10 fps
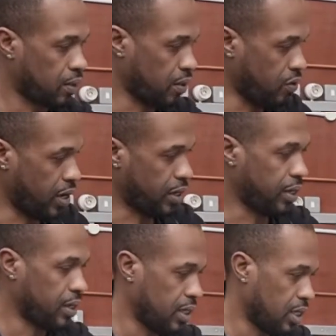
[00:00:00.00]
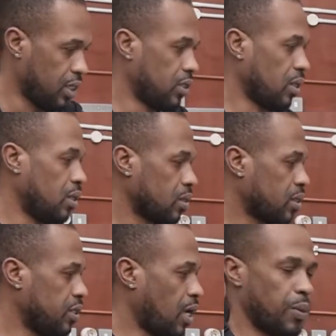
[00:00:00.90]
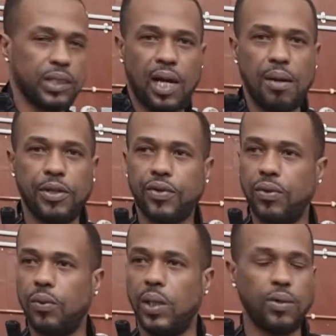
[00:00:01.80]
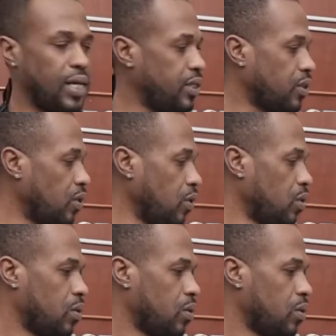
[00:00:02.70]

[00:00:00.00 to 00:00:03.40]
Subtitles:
Correct. So, can someone talk me through what do I need to do?